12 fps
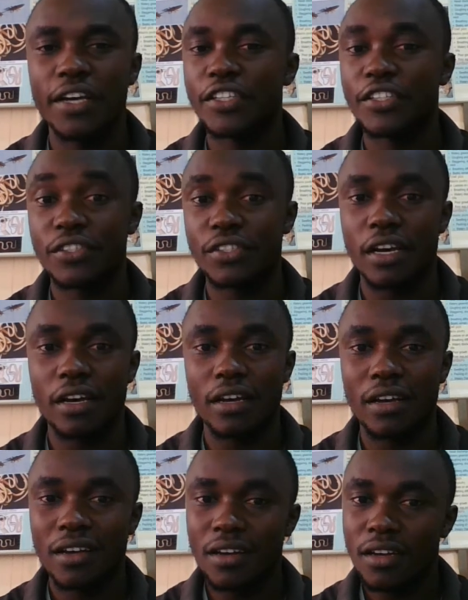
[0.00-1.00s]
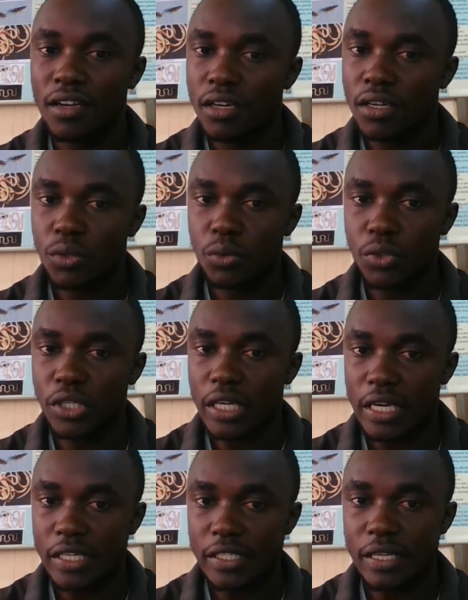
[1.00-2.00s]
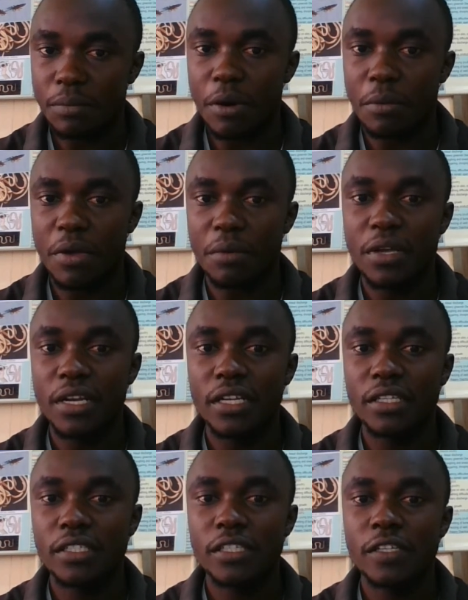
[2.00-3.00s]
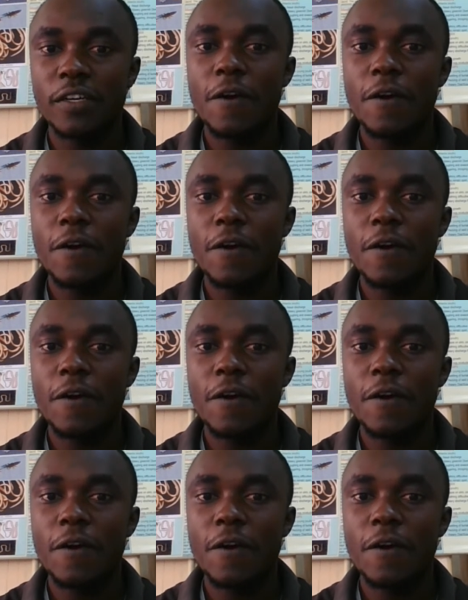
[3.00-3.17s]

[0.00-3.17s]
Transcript: is to increase the permeability